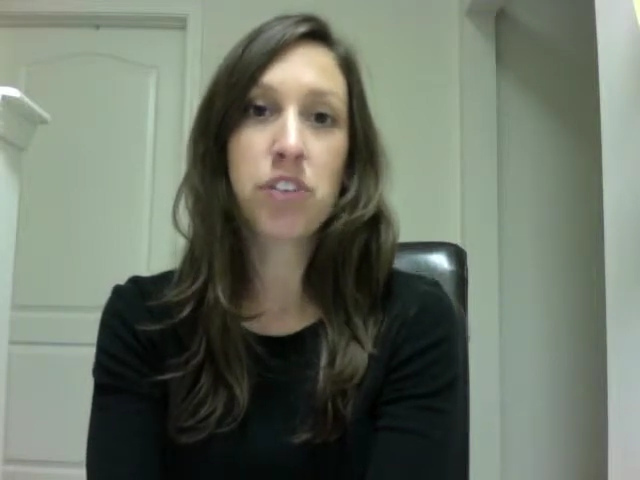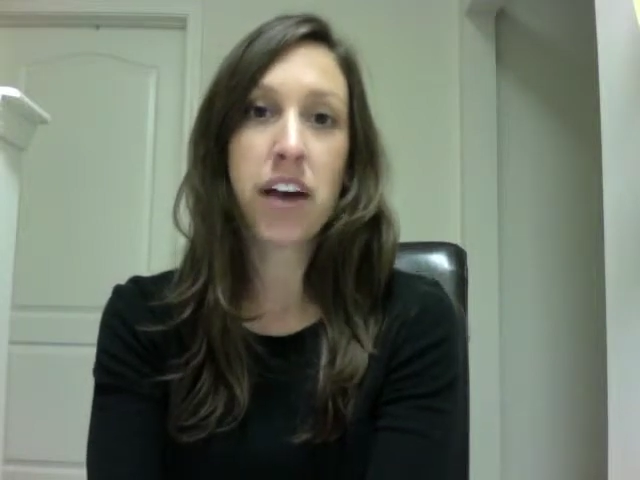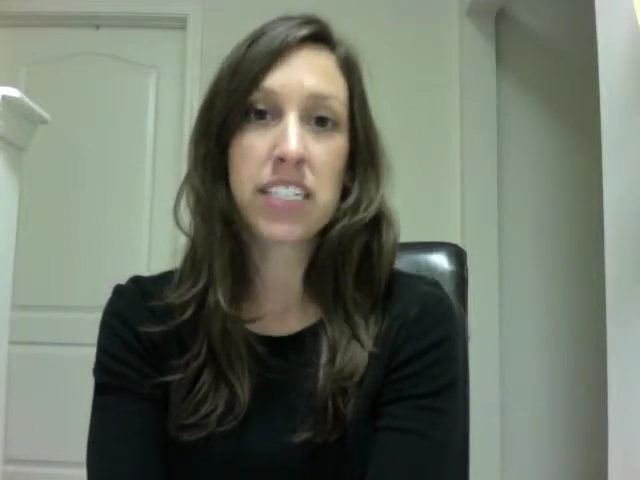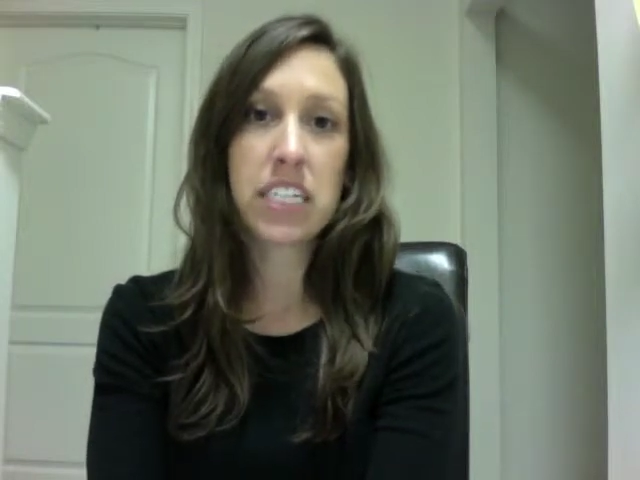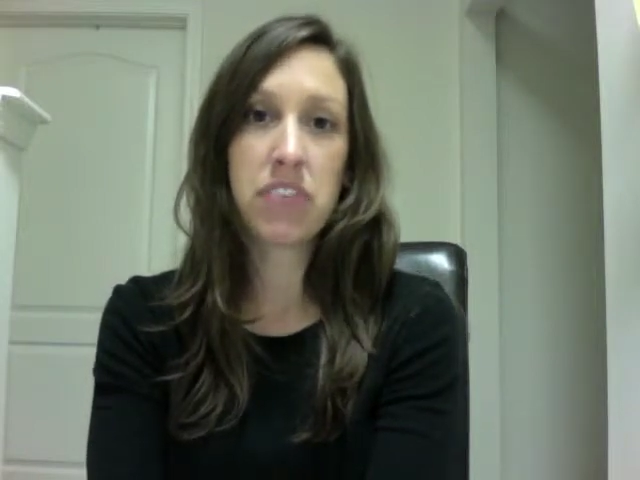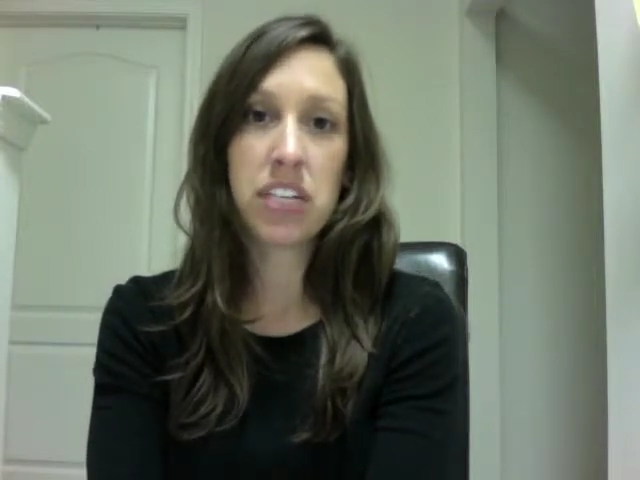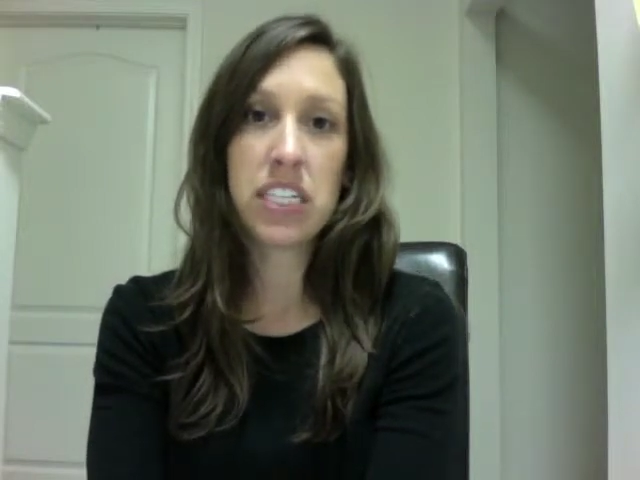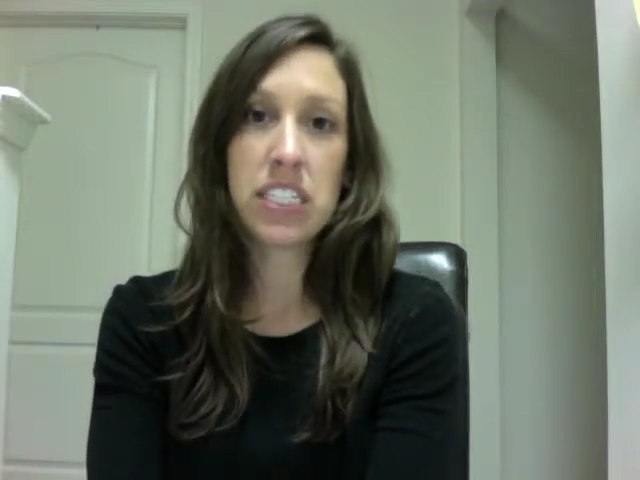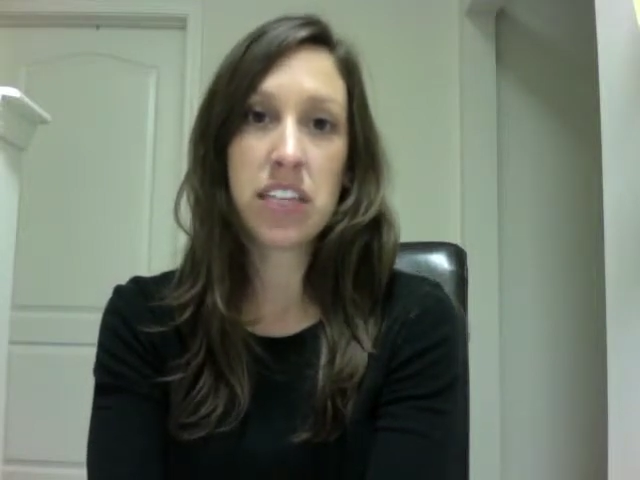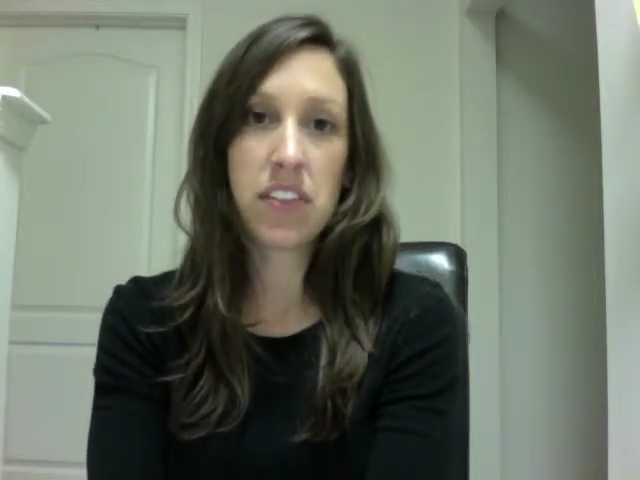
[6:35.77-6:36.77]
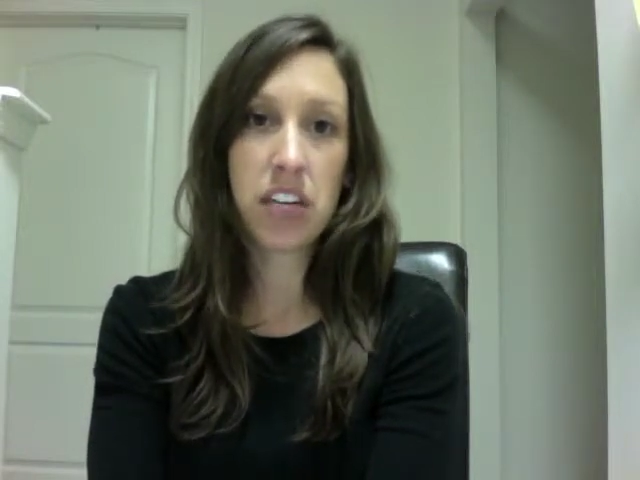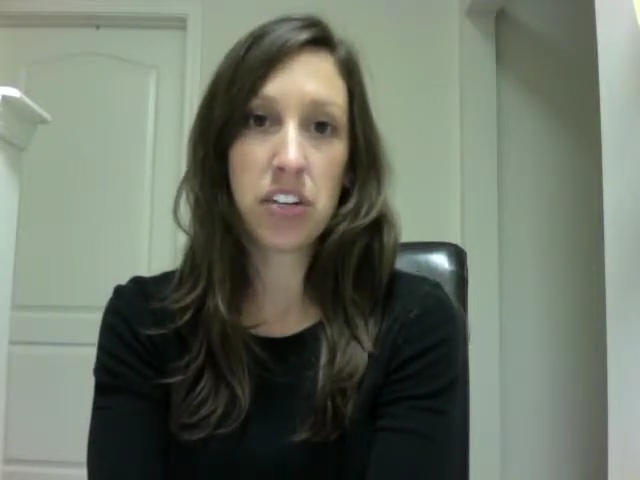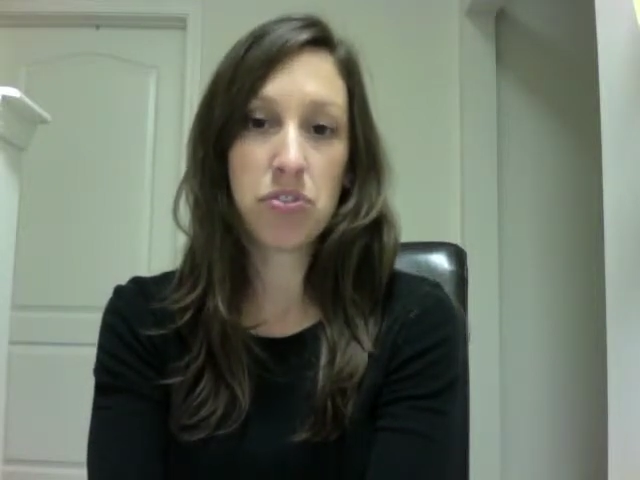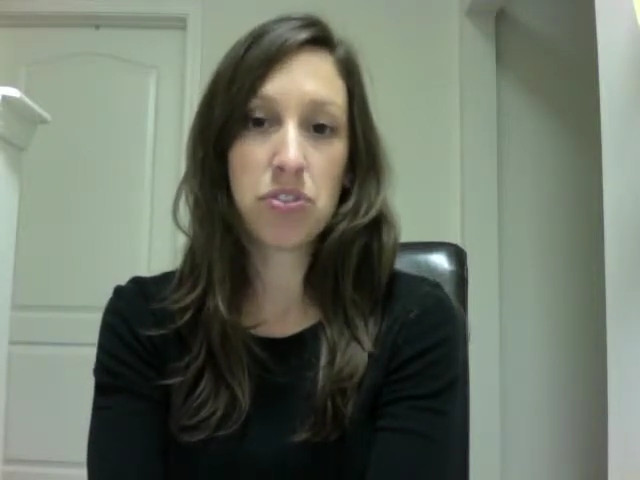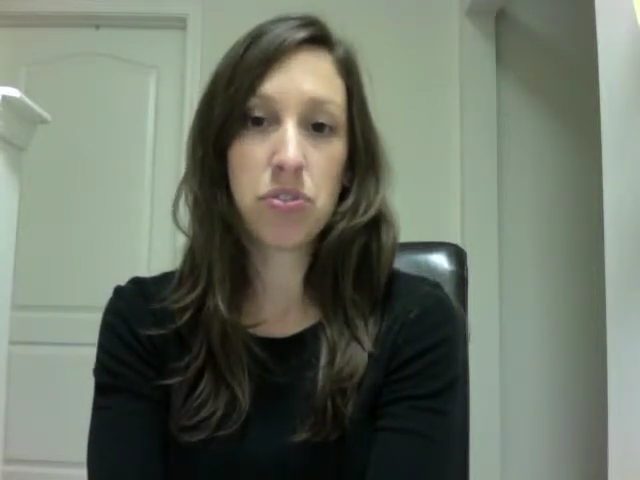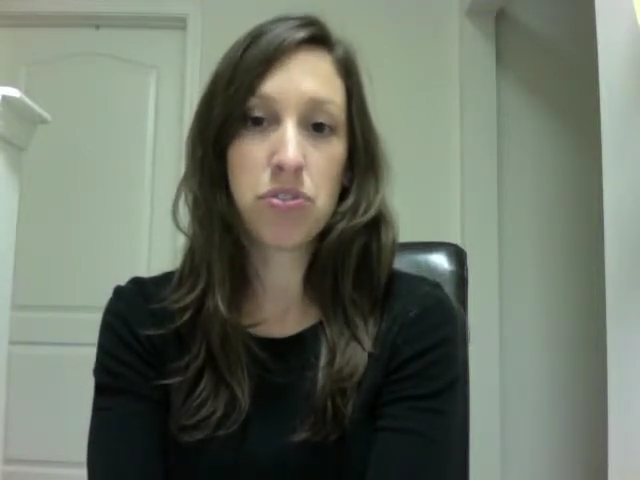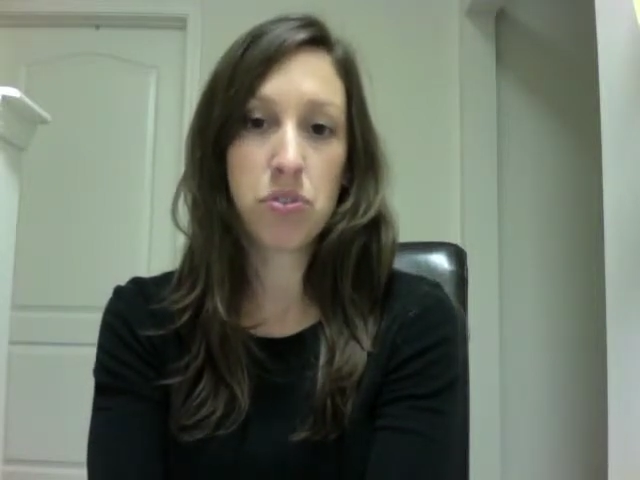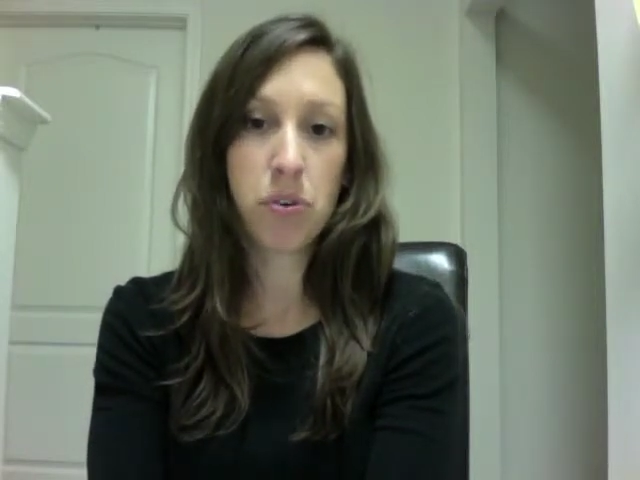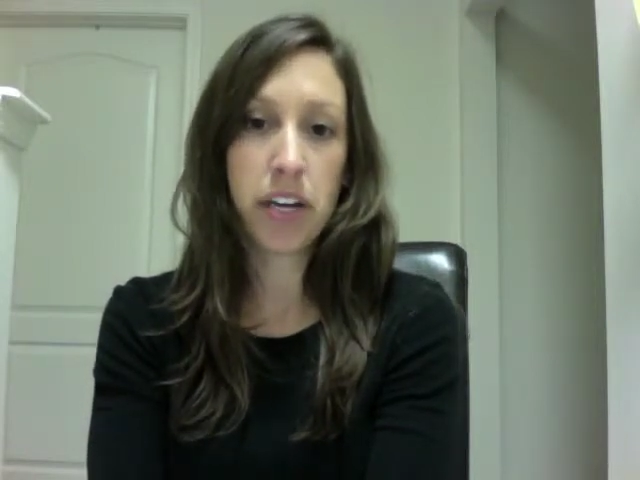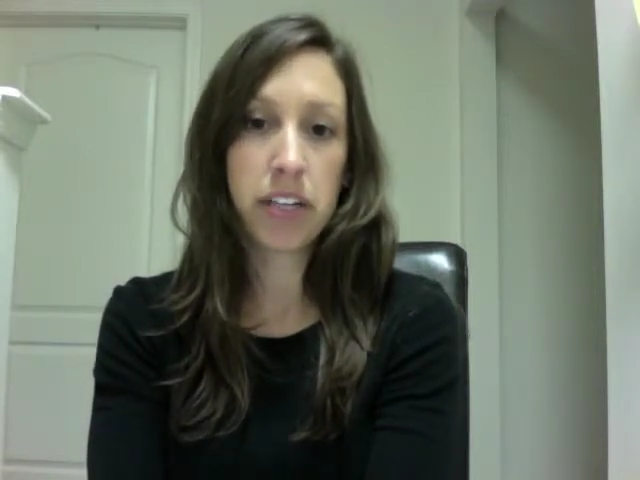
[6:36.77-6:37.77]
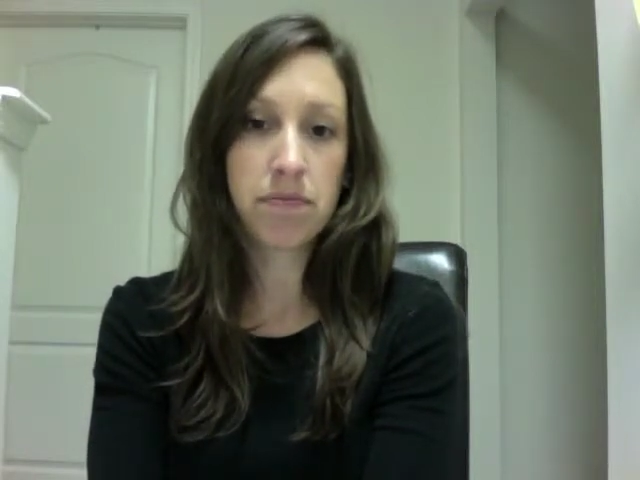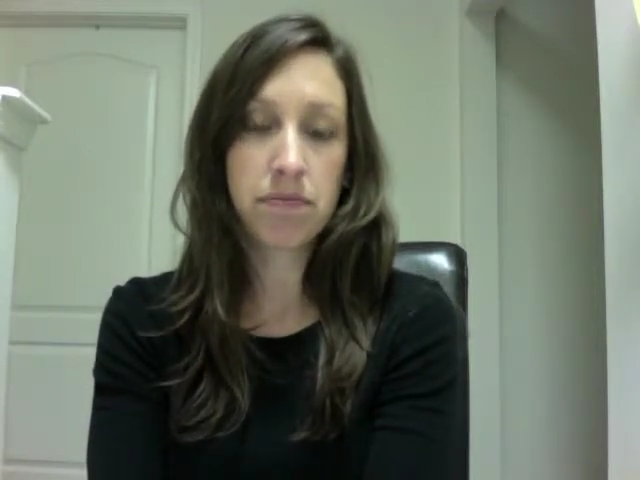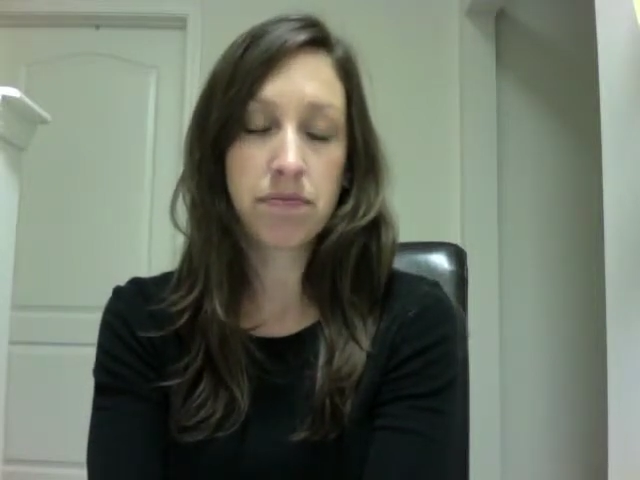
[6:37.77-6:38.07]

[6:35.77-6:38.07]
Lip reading: activities that they used to enjoy,